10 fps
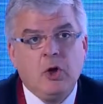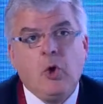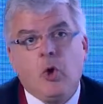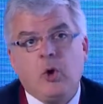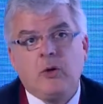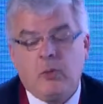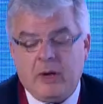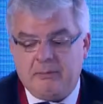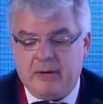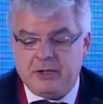or
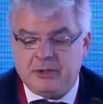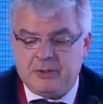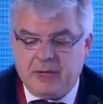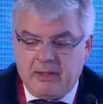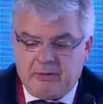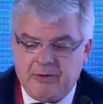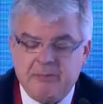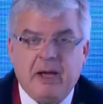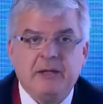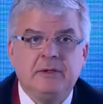one major and three
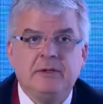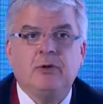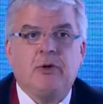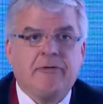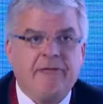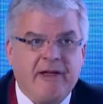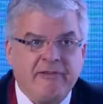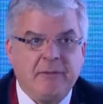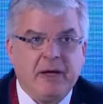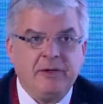minor, or five
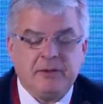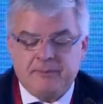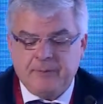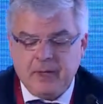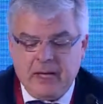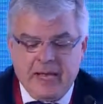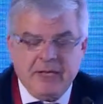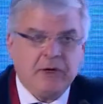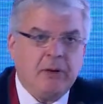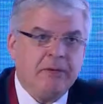minor,
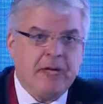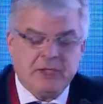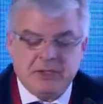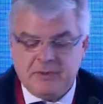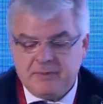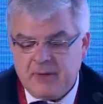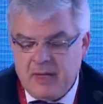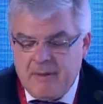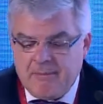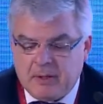any combination.
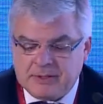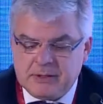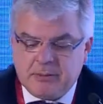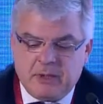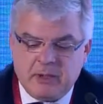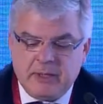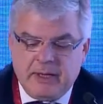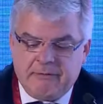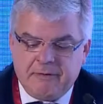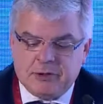Possible
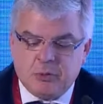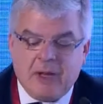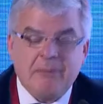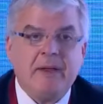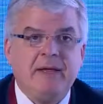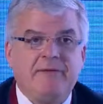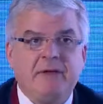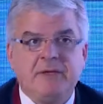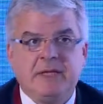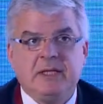if
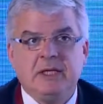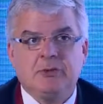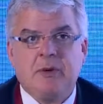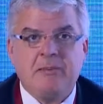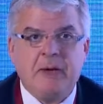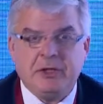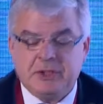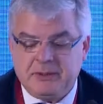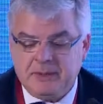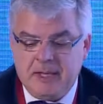there is at least one
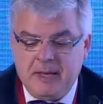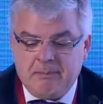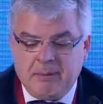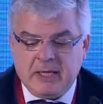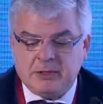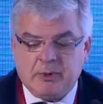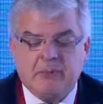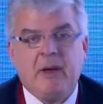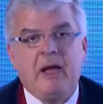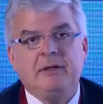major, plus one
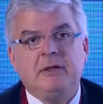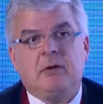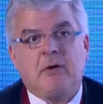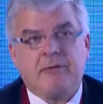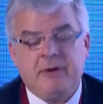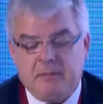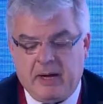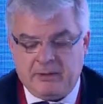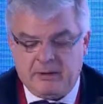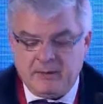minor or three
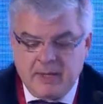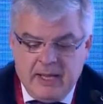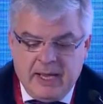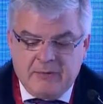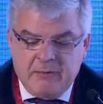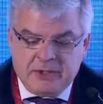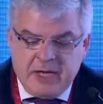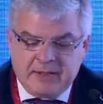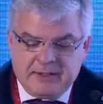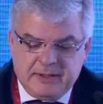minor, and
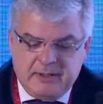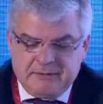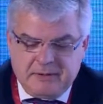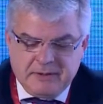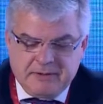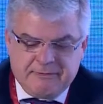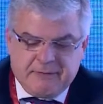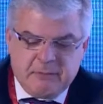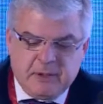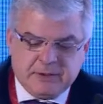rejected if there is a
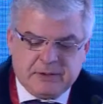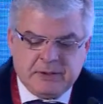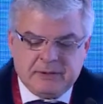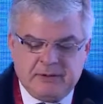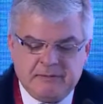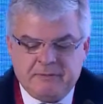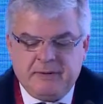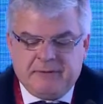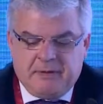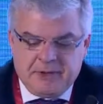firm alternative,
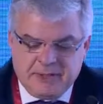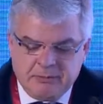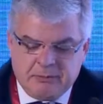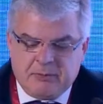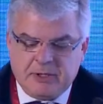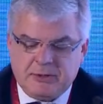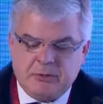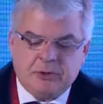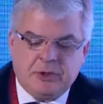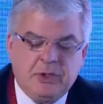if there is symptom
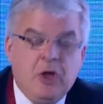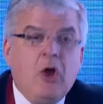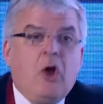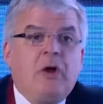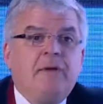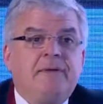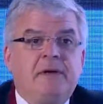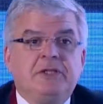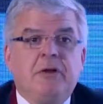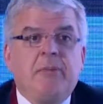resolution, or if there
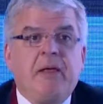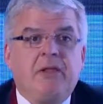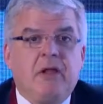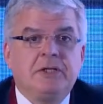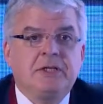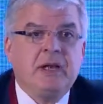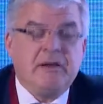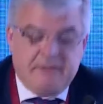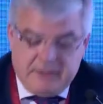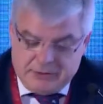is no pathological
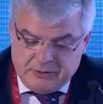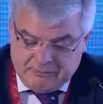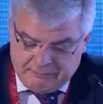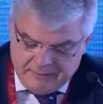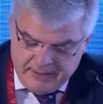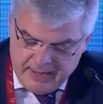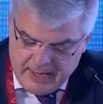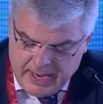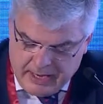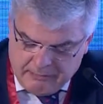evidence of
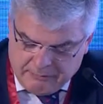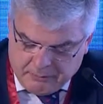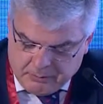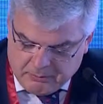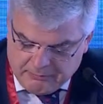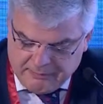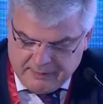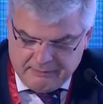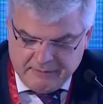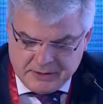any form of
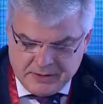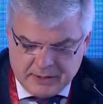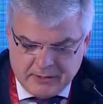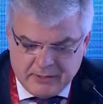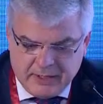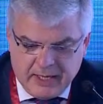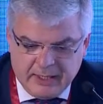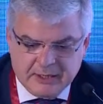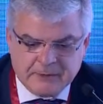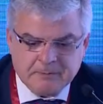infectious
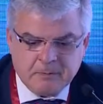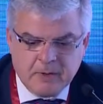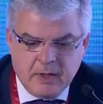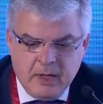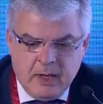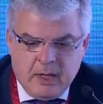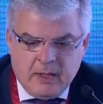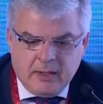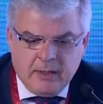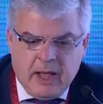endocarditis.
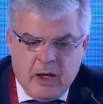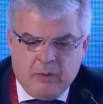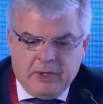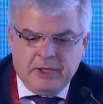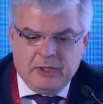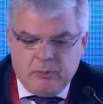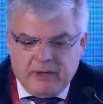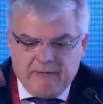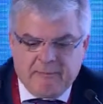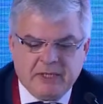Now, here we
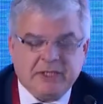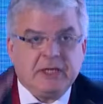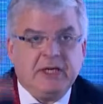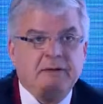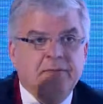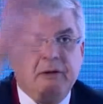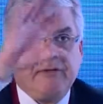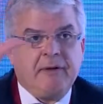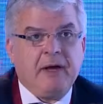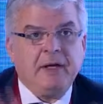have basically
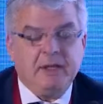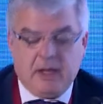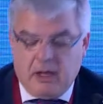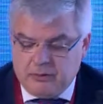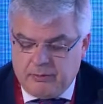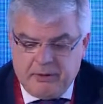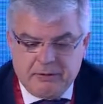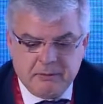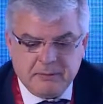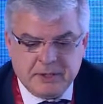defined in the
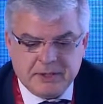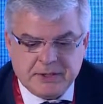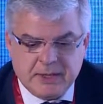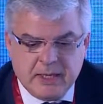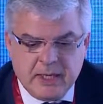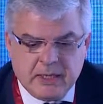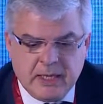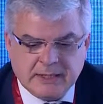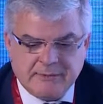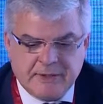algorithm this
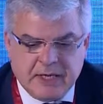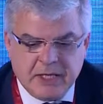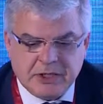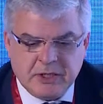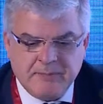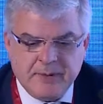classification